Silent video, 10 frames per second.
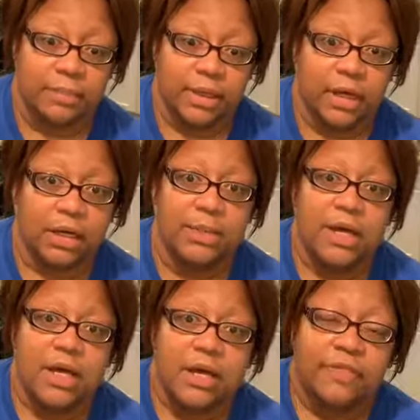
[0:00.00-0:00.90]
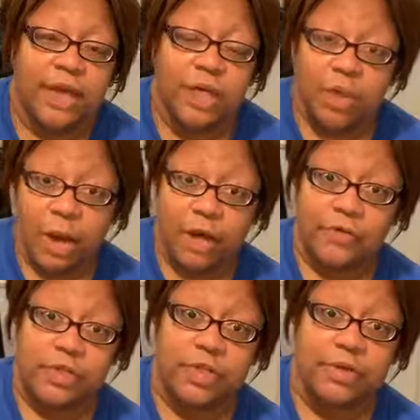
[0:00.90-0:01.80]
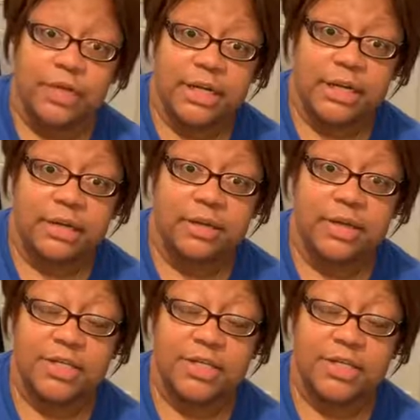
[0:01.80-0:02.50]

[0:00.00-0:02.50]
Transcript: But thank you all for tuning in.